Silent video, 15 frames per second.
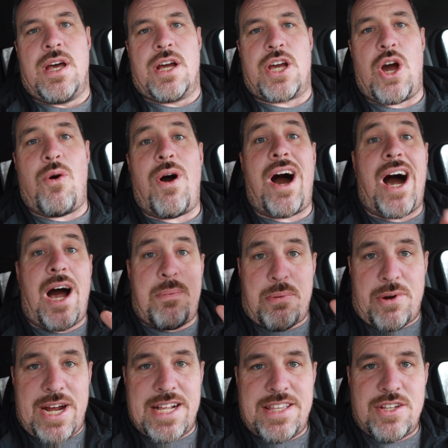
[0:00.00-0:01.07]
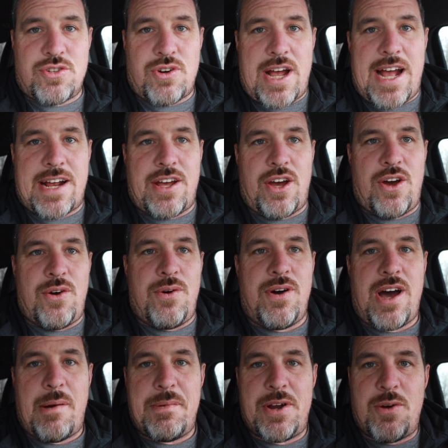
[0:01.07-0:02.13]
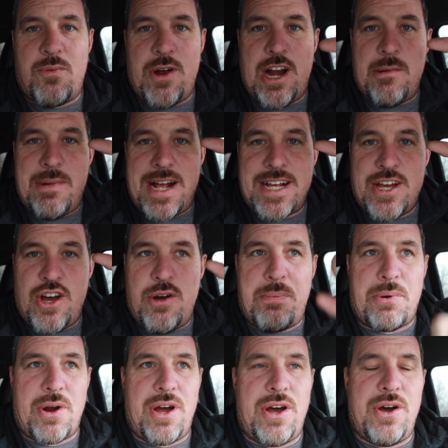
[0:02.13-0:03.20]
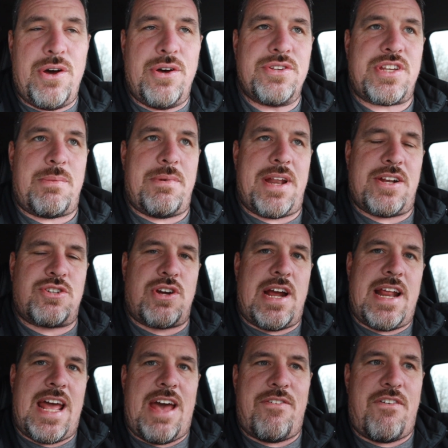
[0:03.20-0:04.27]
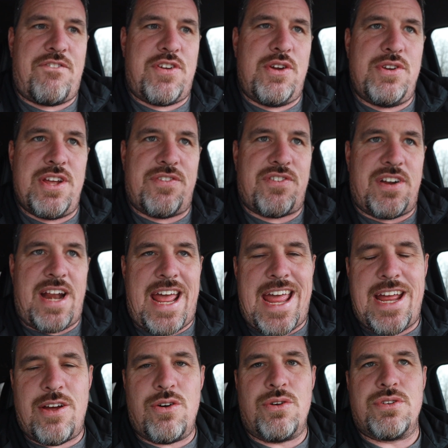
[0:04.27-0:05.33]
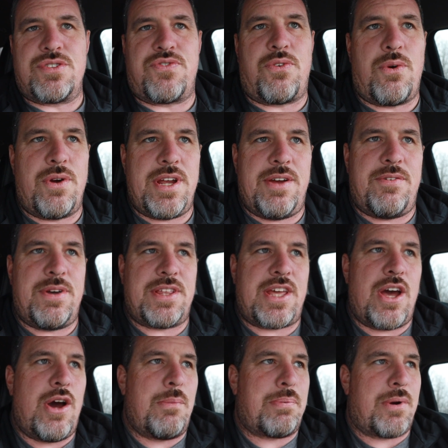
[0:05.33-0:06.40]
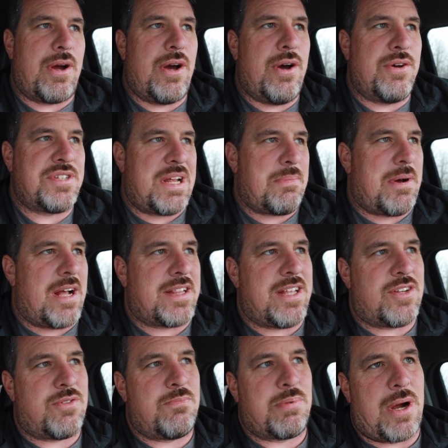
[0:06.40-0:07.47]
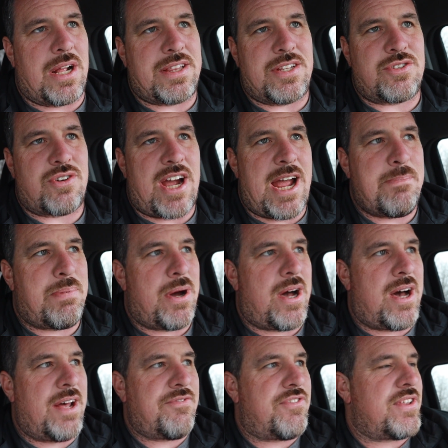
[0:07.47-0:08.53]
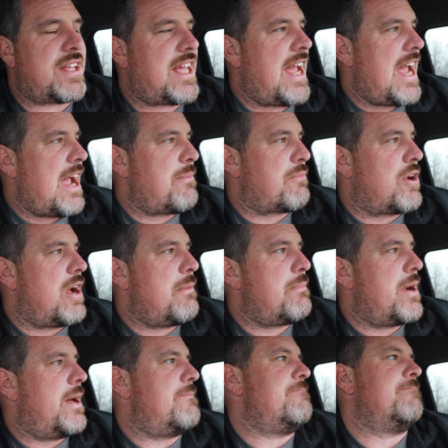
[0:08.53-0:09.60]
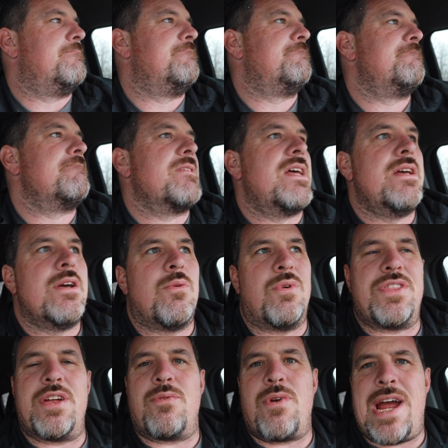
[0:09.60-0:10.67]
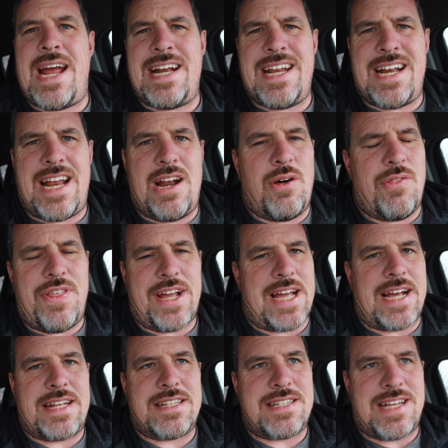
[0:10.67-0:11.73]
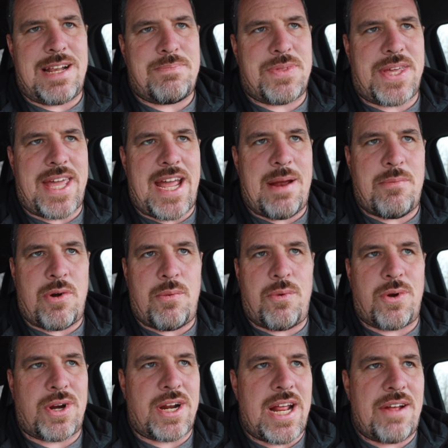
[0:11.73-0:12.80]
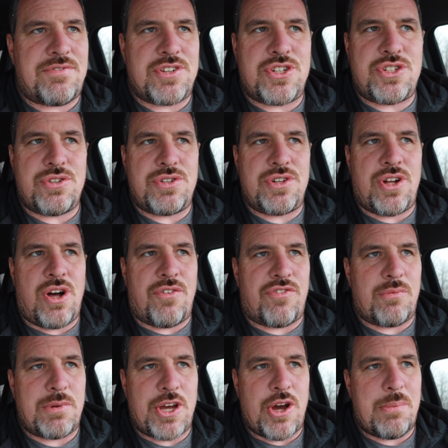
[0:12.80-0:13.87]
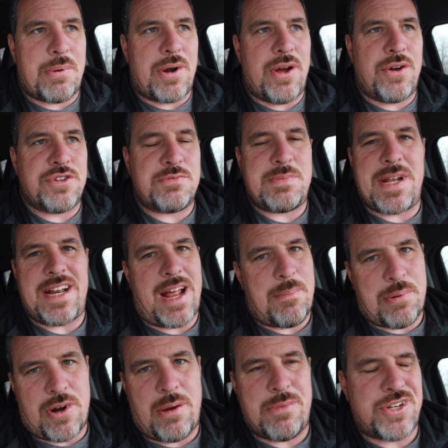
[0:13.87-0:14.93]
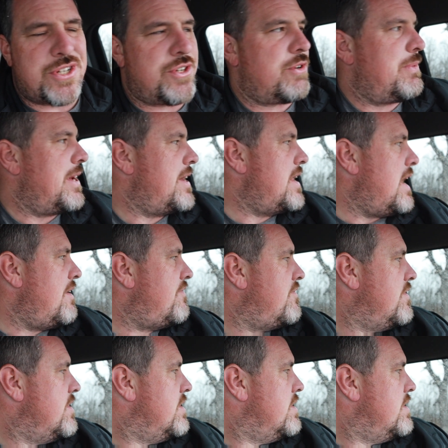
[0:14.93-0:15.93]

go operate the track hoe. I'm going to wear my GoPros. I'm going to try to have a few different angles for you with GoPros. I brought the tripod for the camera, but with it raining, I don't think I can set up the camera. We're going to have to shoot it all from GoPros, but I promise you it'll be enough.